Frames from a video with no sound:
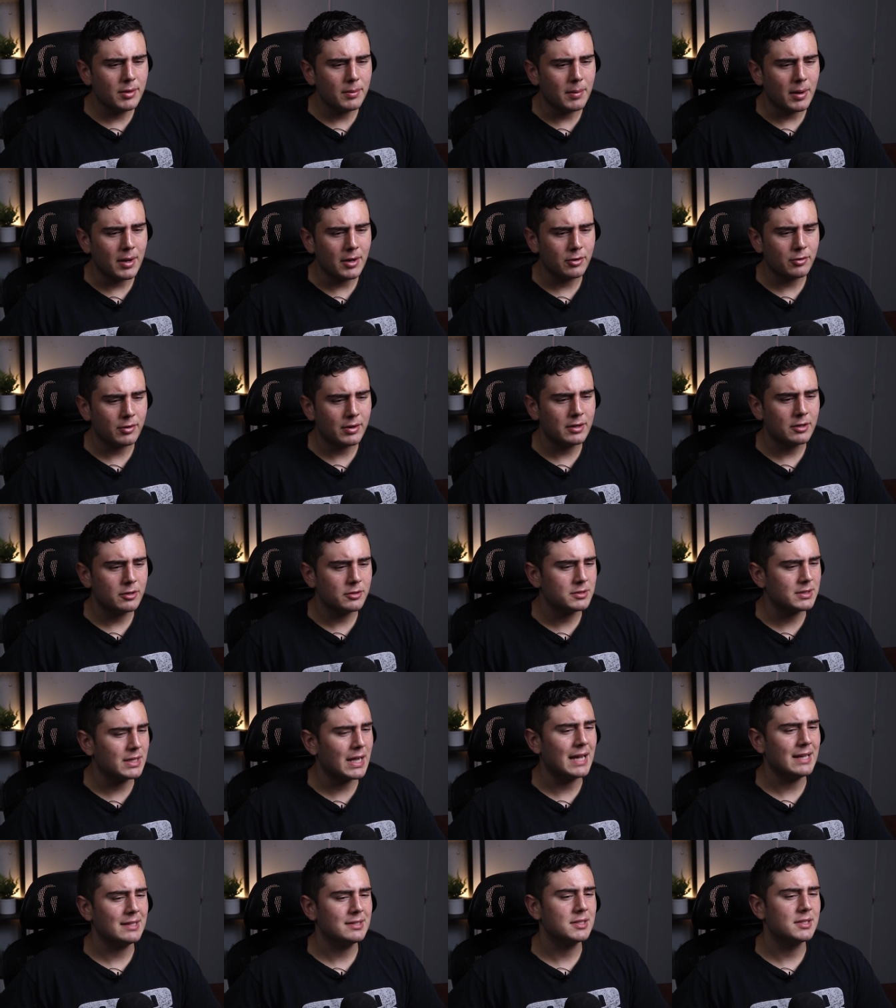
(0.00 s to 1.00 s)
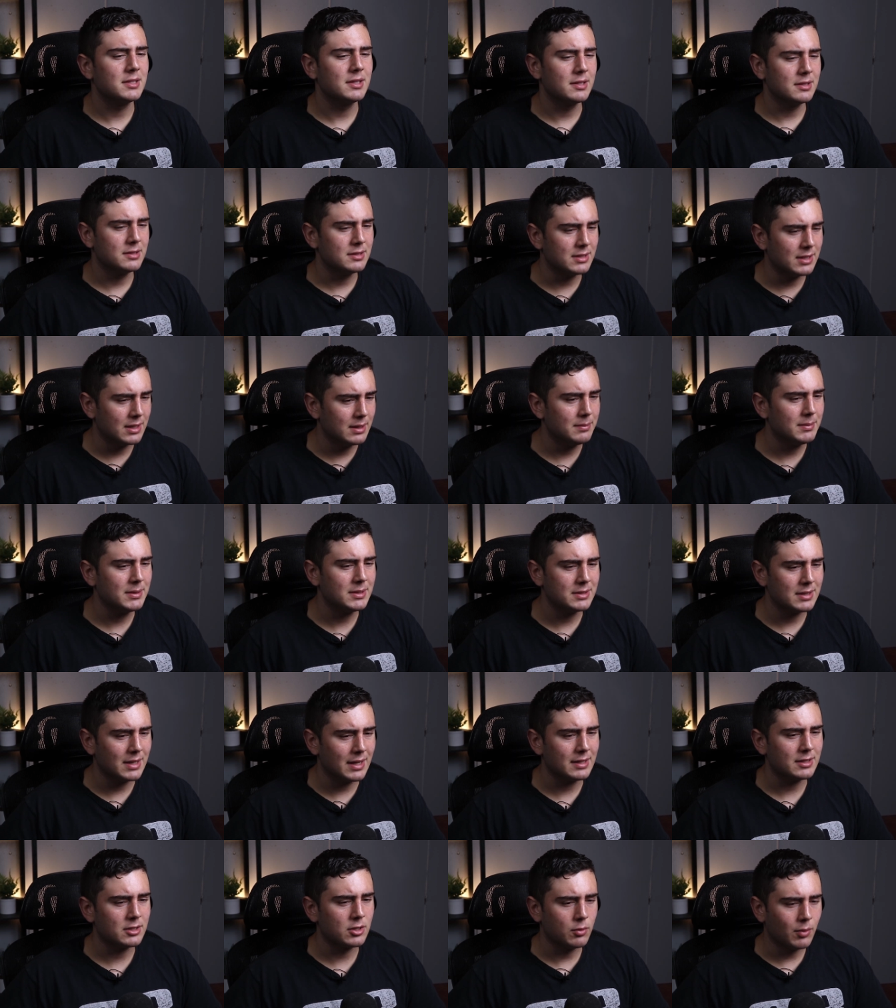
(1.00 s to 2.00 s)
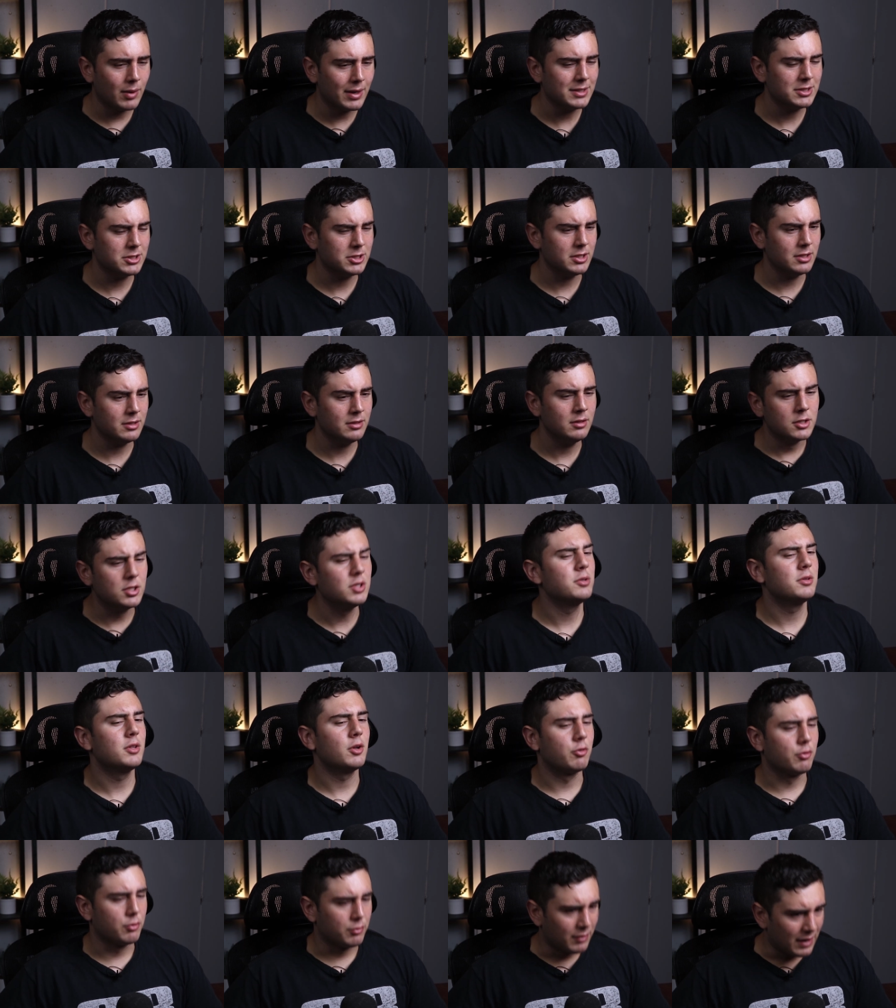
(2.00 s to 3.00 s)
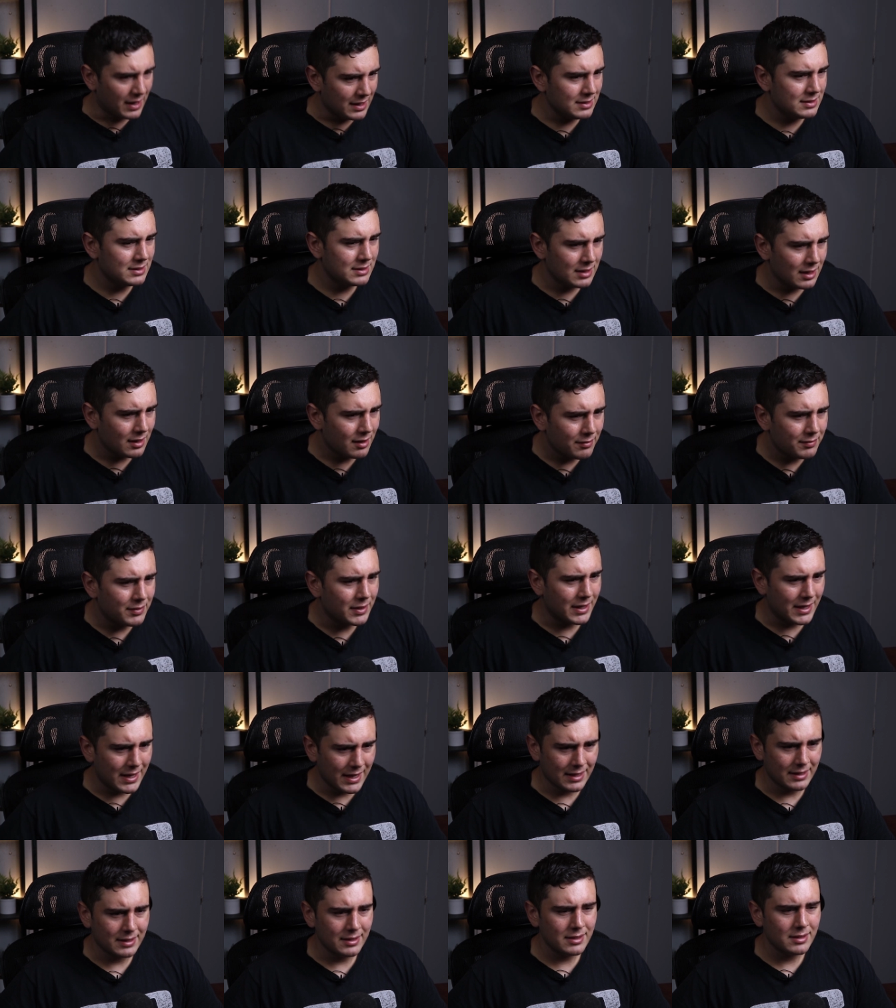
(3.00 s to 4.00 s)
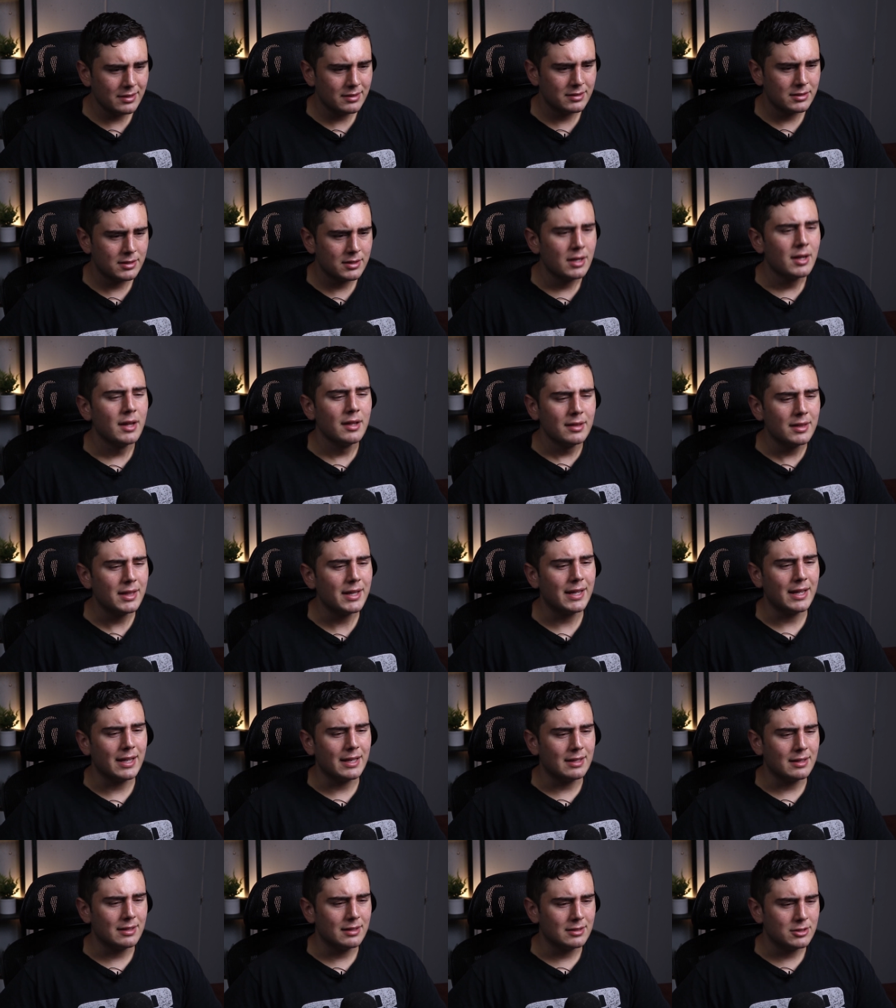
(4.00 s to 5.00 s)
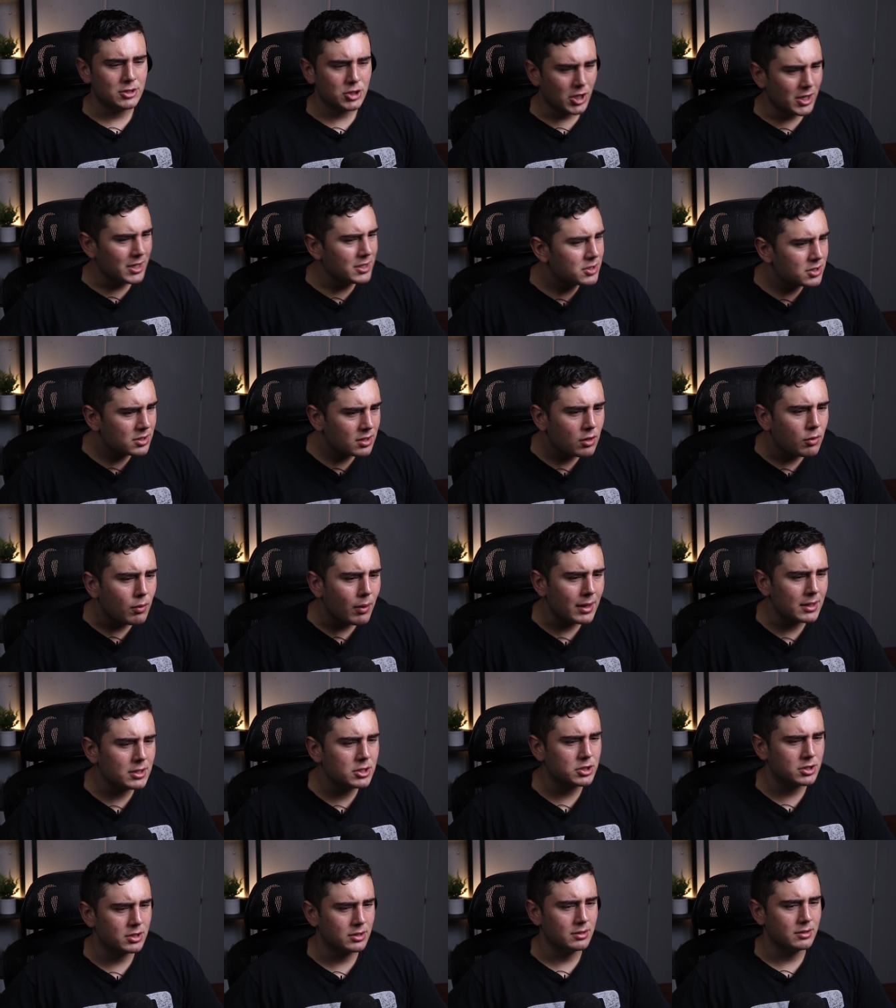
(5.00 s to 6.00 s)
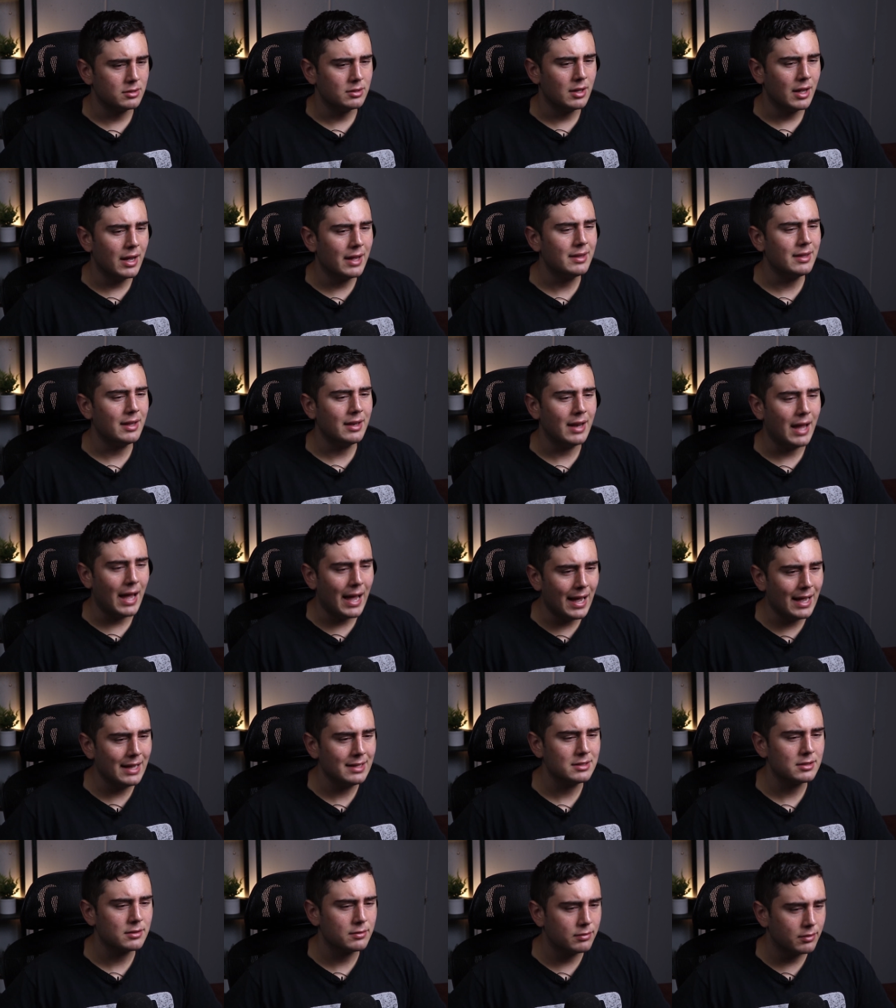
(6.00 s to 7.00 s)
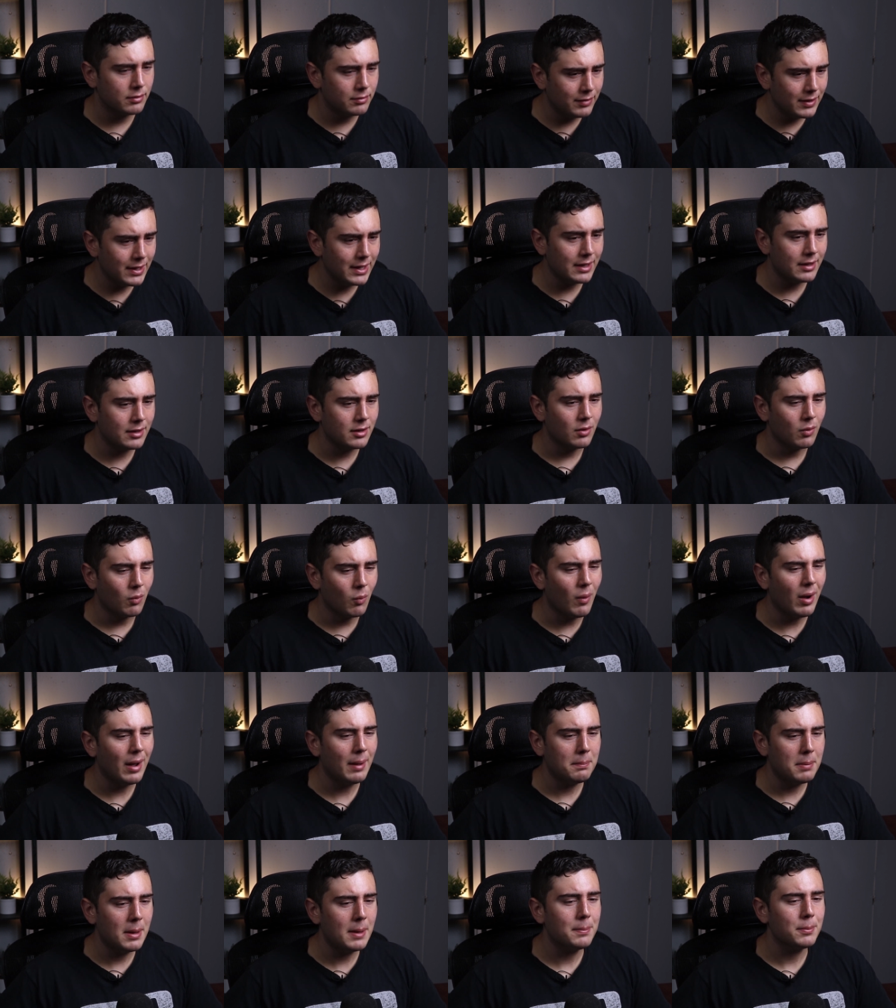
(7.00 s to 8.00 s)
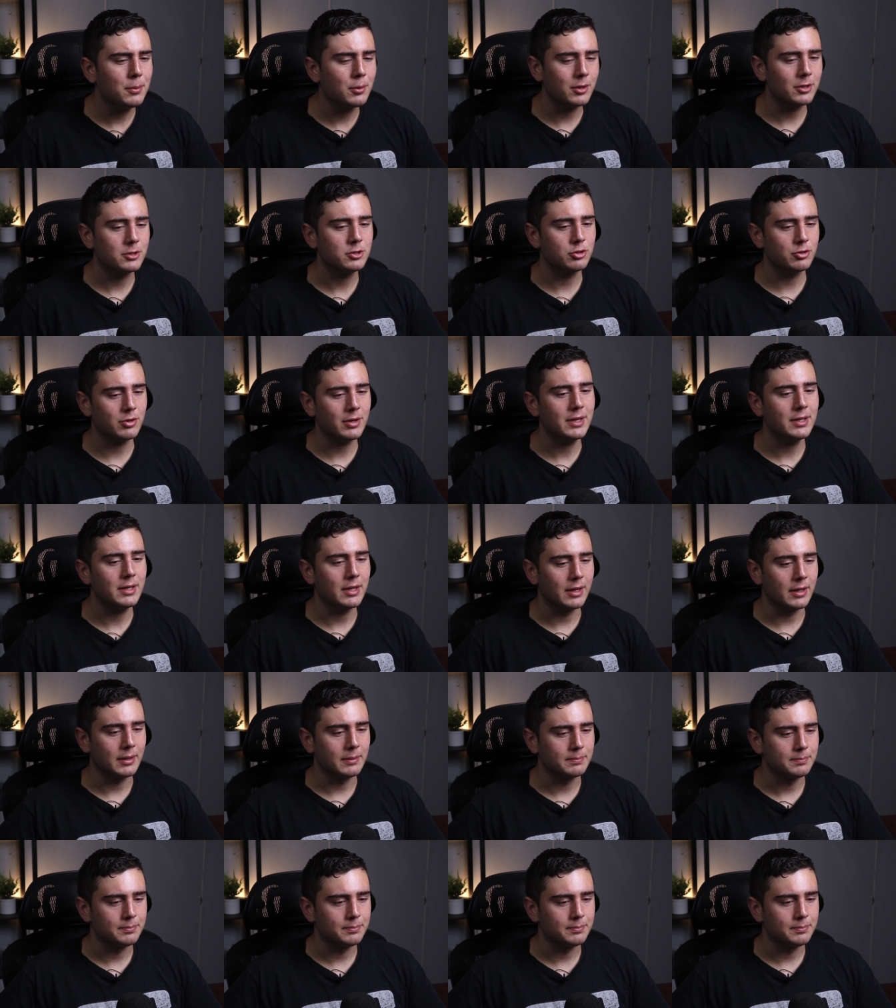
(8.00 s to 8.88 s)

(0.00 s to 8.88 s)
the moderators asking the same exact question to the rest of the candidates, they change the question and then ask Vivek why people are striking.